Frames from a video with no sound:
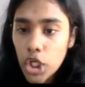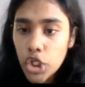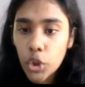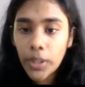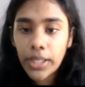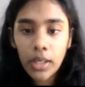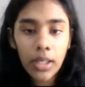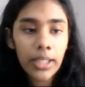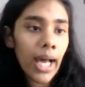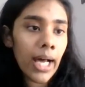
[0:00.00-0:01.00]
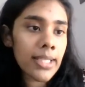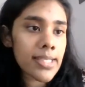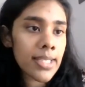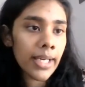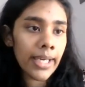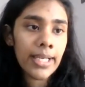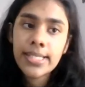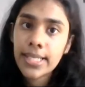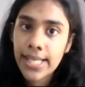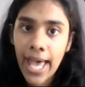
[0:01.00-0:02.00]
So here the answer
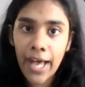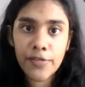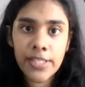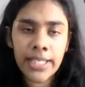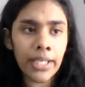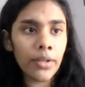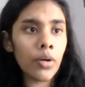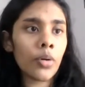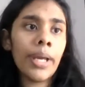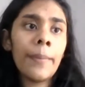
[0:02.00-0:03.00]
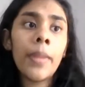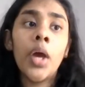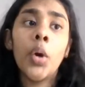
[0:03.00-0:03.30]
is have seen. Okay.